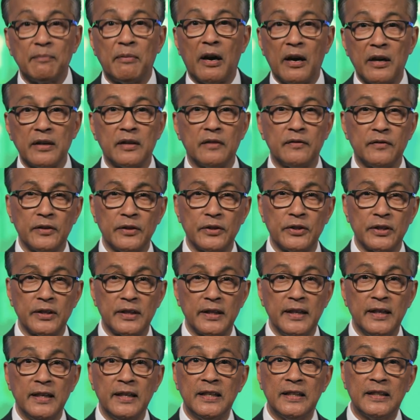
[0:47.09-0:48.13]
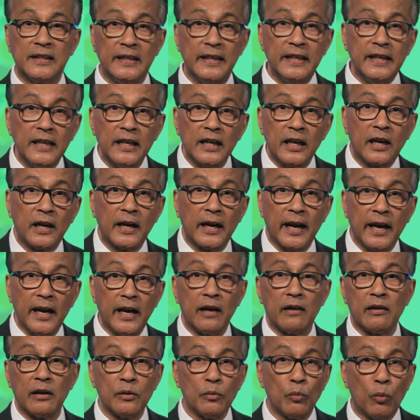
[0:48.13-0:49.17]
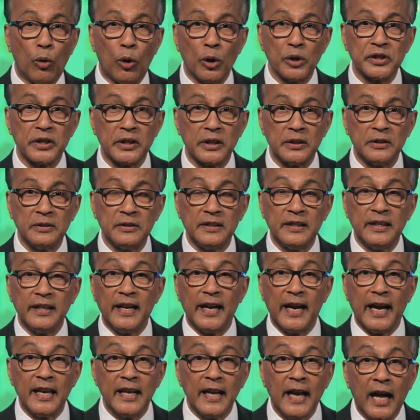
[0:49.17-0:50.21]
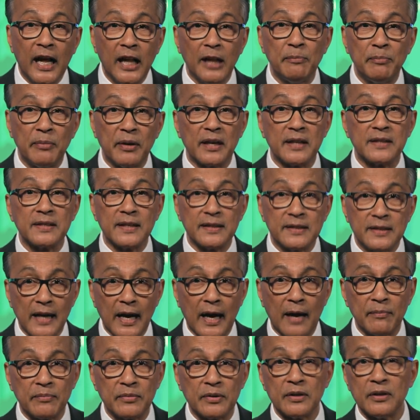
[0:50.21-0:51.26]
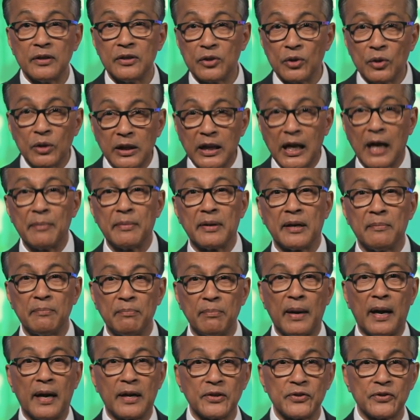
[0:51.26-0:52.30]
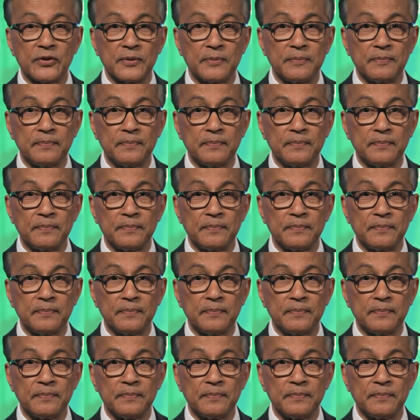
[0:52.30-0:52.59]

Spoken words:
biodiversity, cleaning our air and water, and helping us adapt to climate impacts.